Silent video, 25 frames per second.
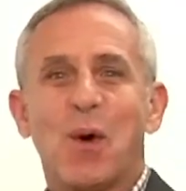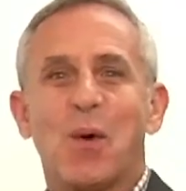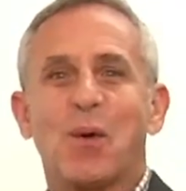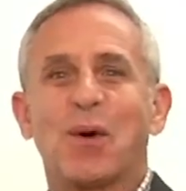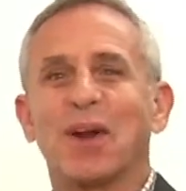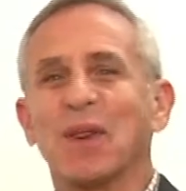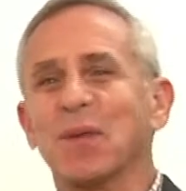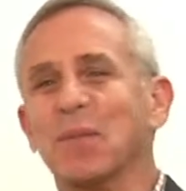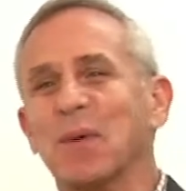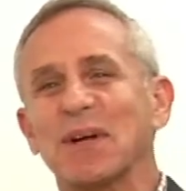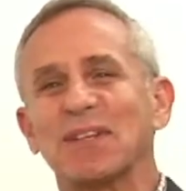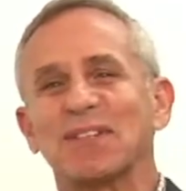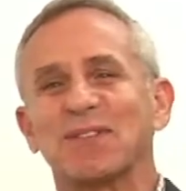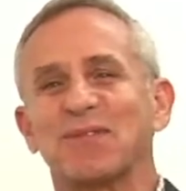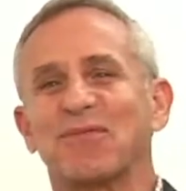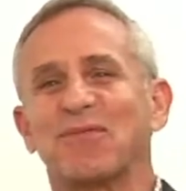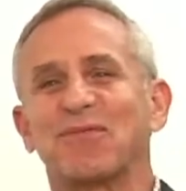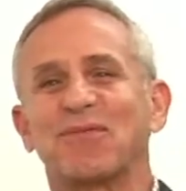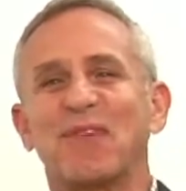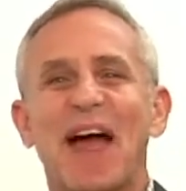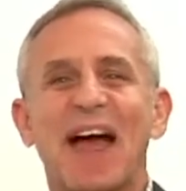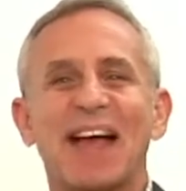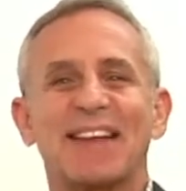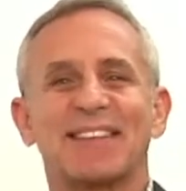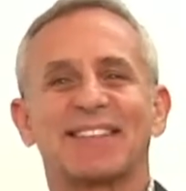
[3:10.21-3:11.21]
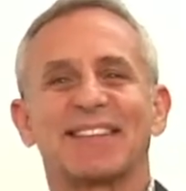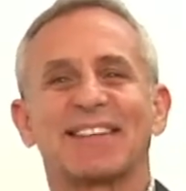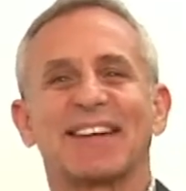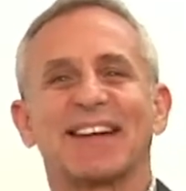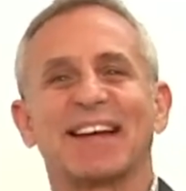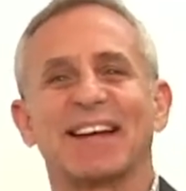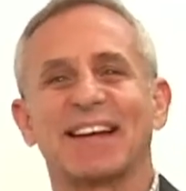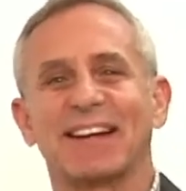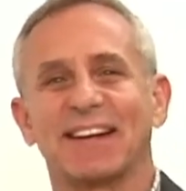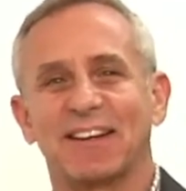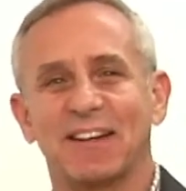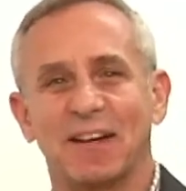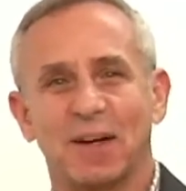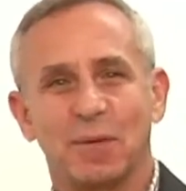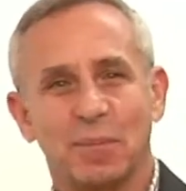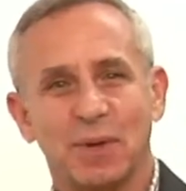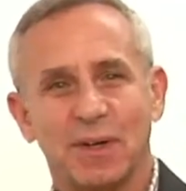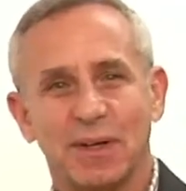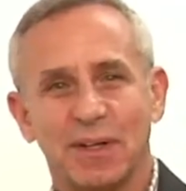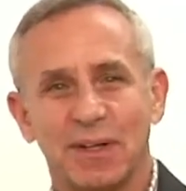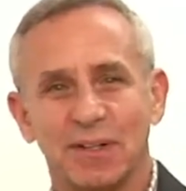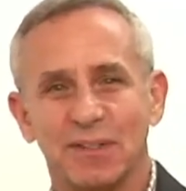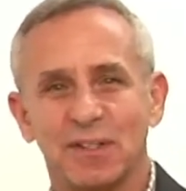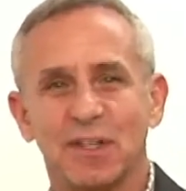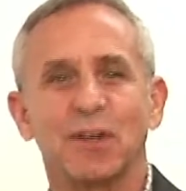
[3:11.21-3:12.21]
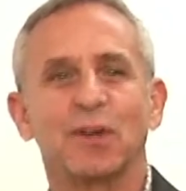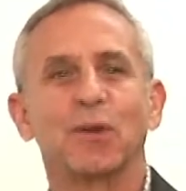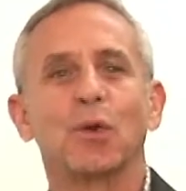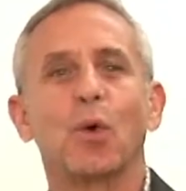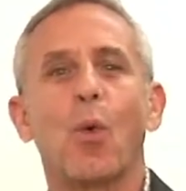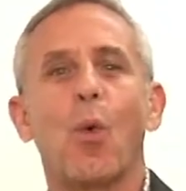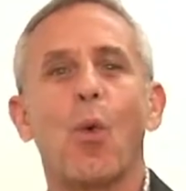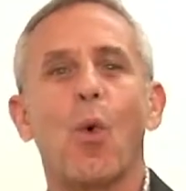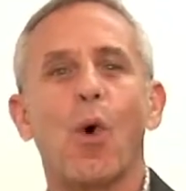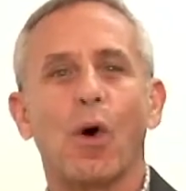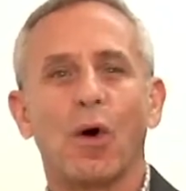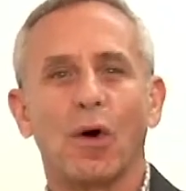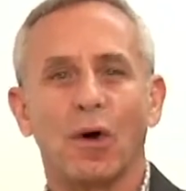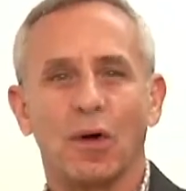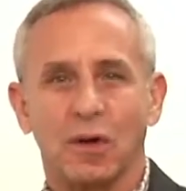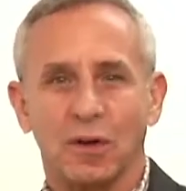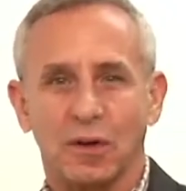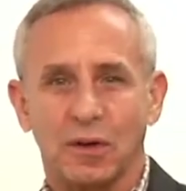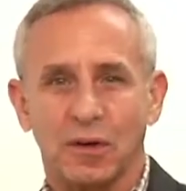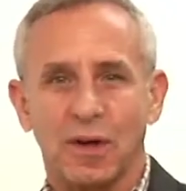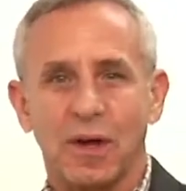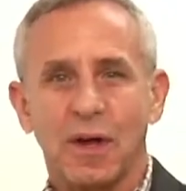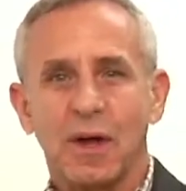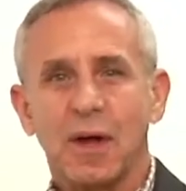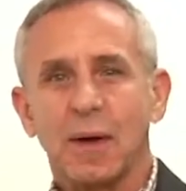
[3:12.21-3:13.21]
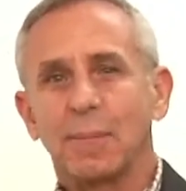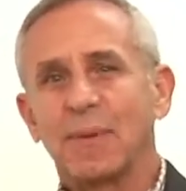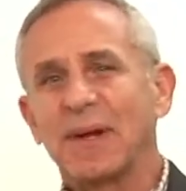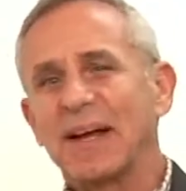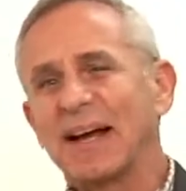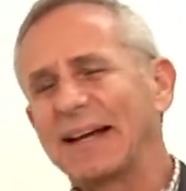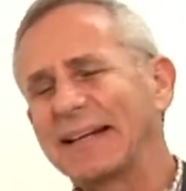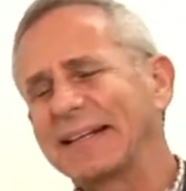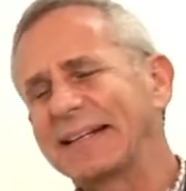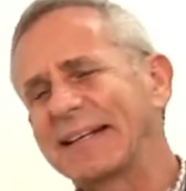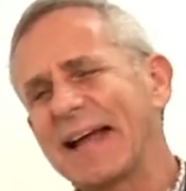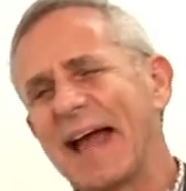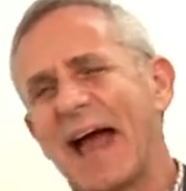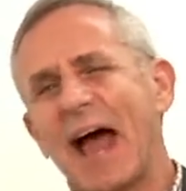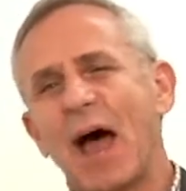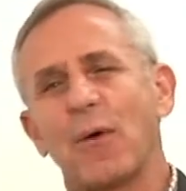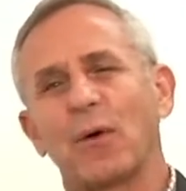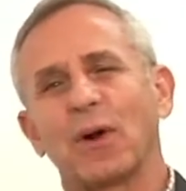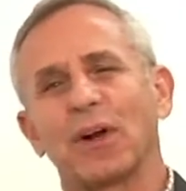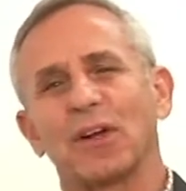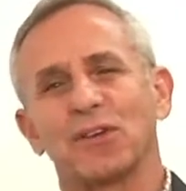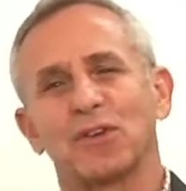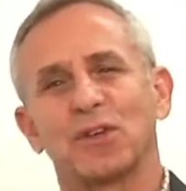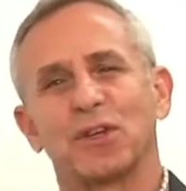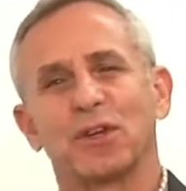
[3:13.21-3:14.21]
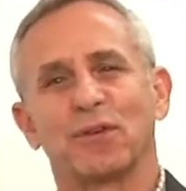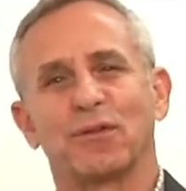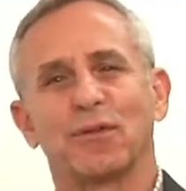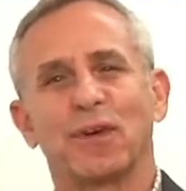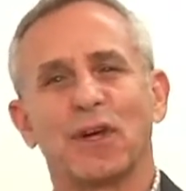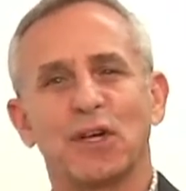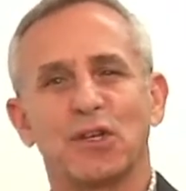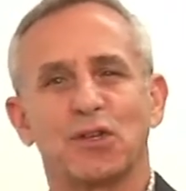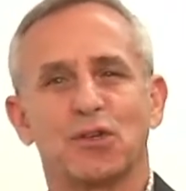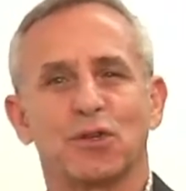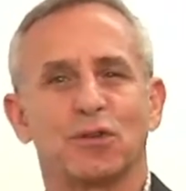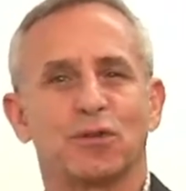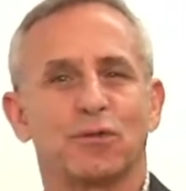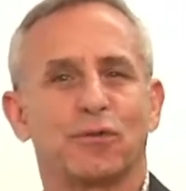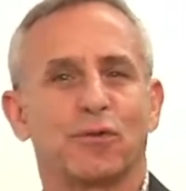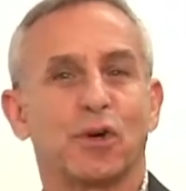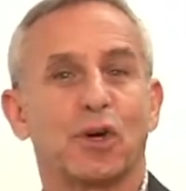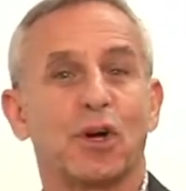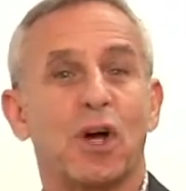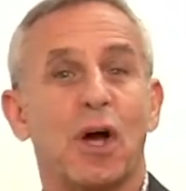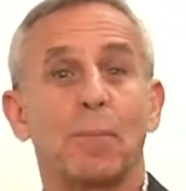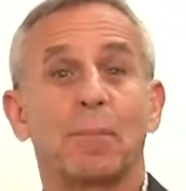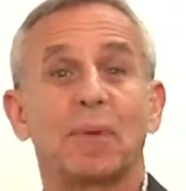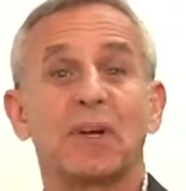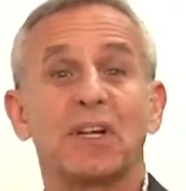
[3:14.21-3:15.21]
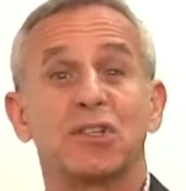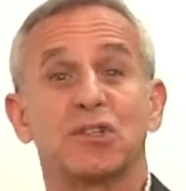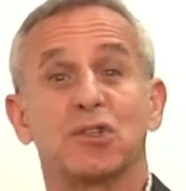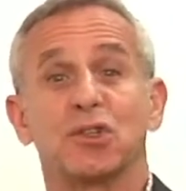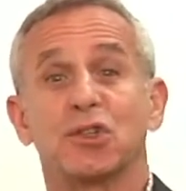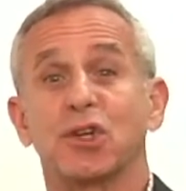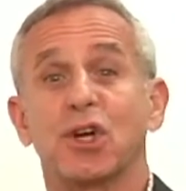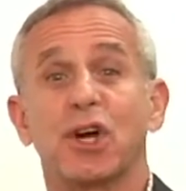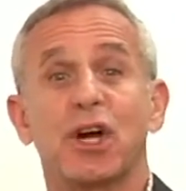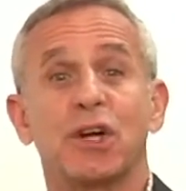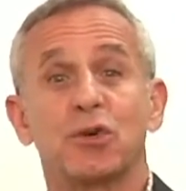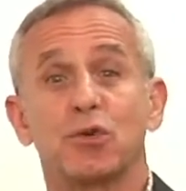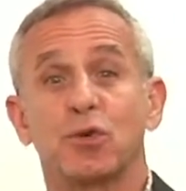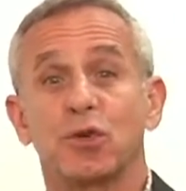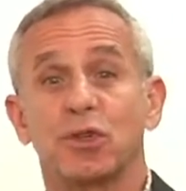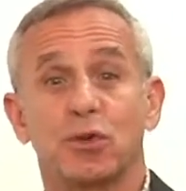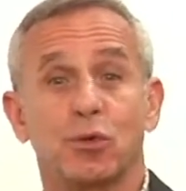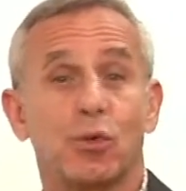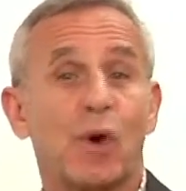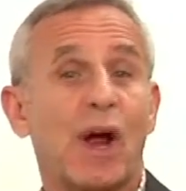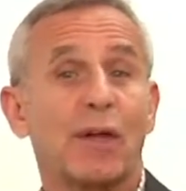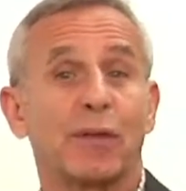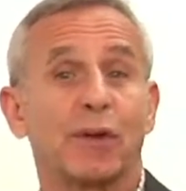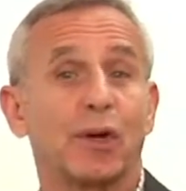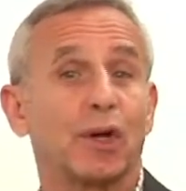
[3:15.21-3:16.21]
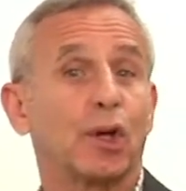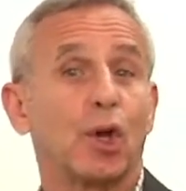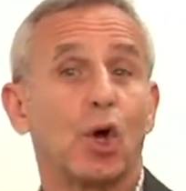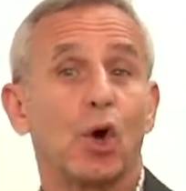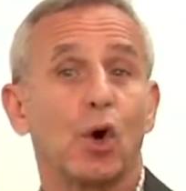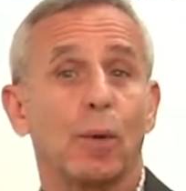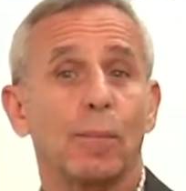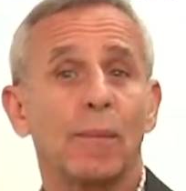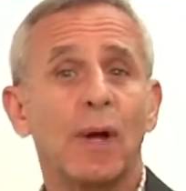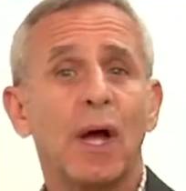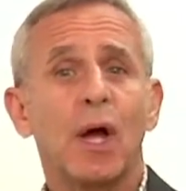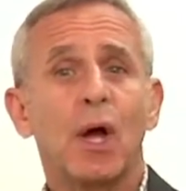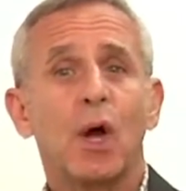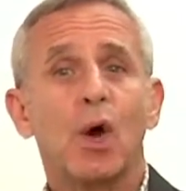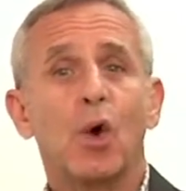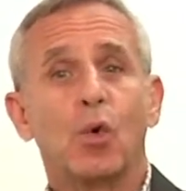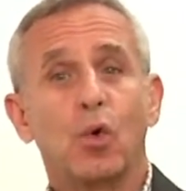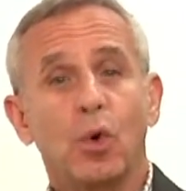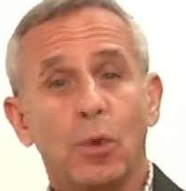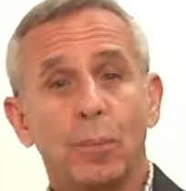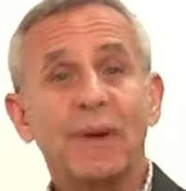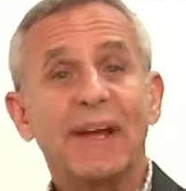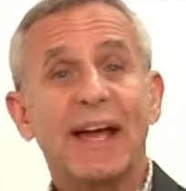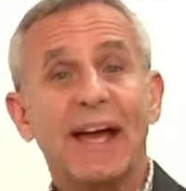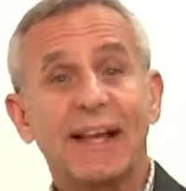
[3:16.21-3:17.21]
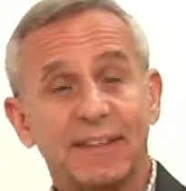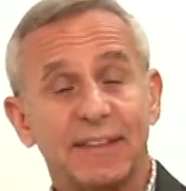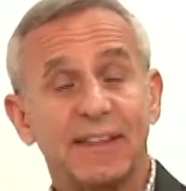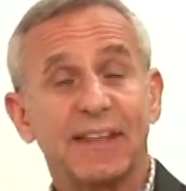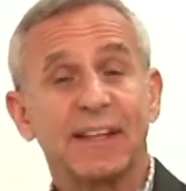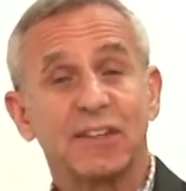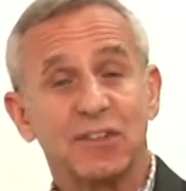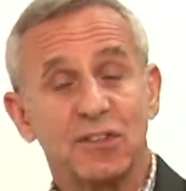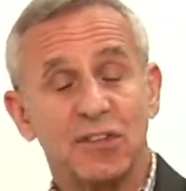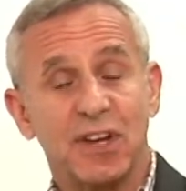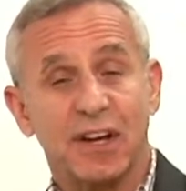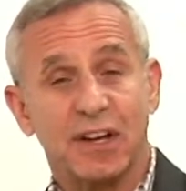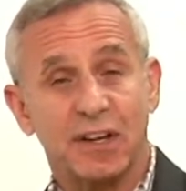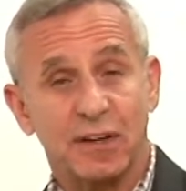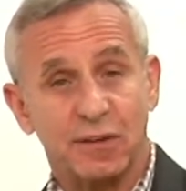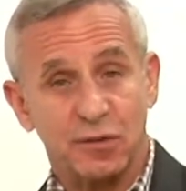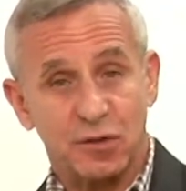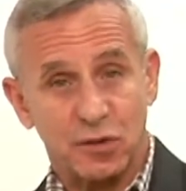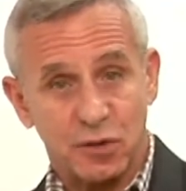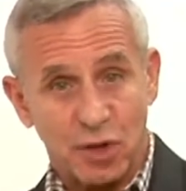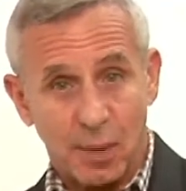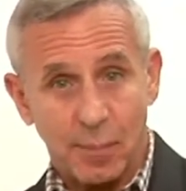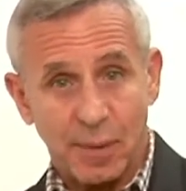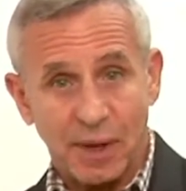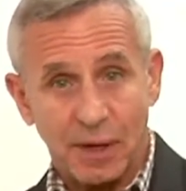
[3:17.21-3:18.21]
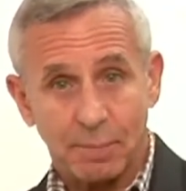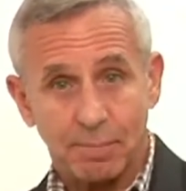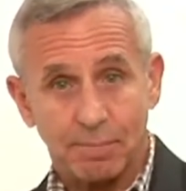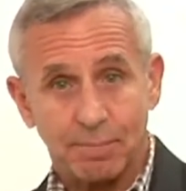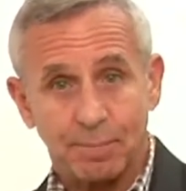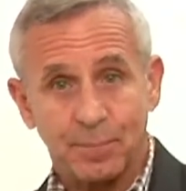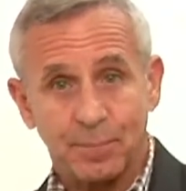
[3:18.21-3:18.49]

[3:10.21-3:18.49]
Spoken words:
One of the most fascinating companies in the world, behind countless innovations for companies and countries around the globe, will be at the Executive Summit.